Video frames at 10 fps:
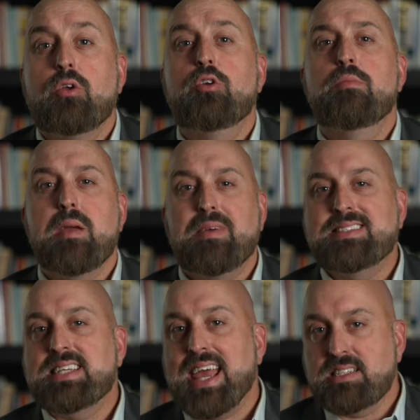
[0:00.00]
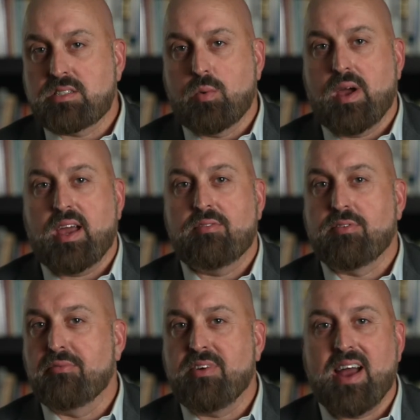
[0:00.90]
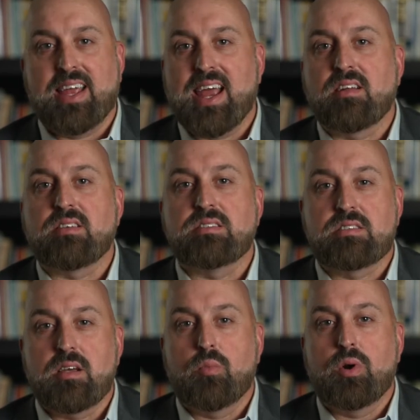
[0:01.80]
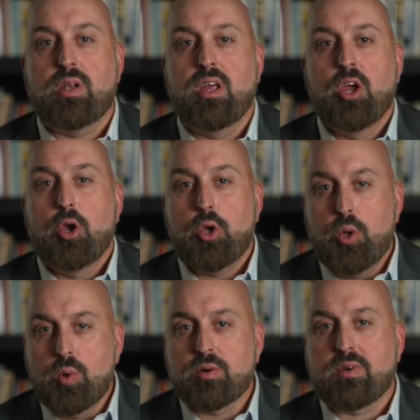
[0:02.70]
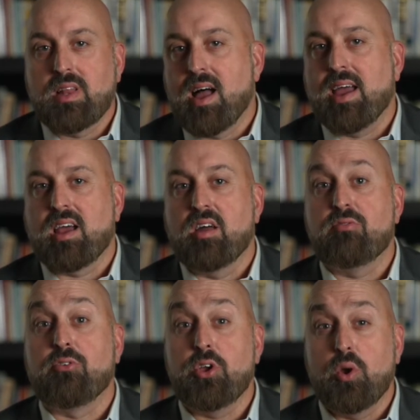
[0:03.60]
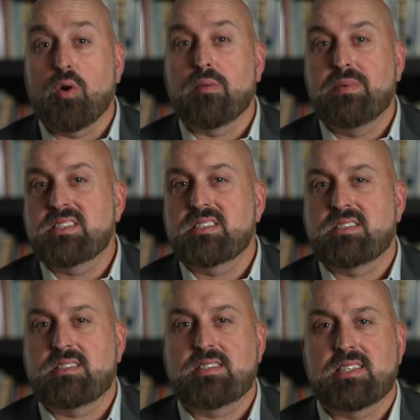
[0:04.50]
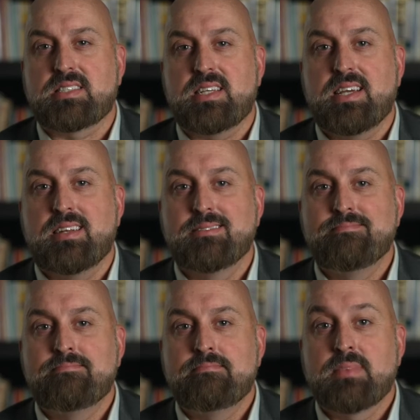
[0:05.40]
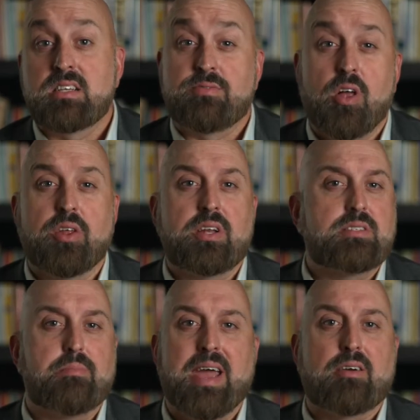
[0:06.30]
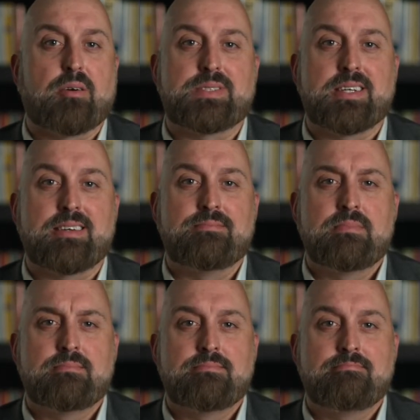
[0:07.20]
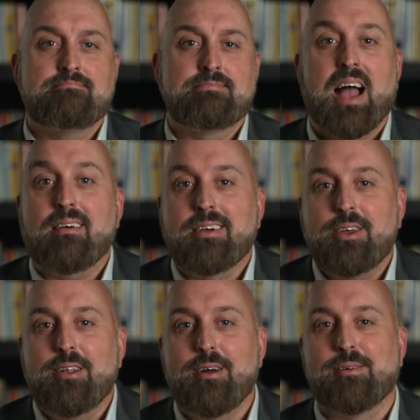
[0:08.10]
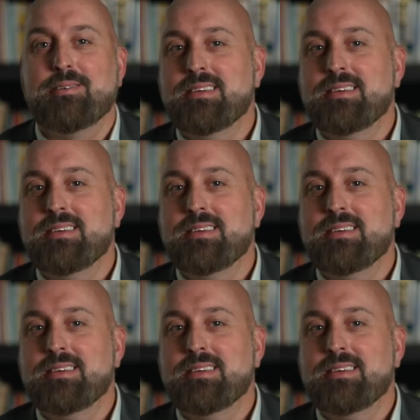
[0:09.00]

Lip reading: You may be days away from finding out that someone you are relying on for your business to succeed has fallen into bankruptcy. How can you know?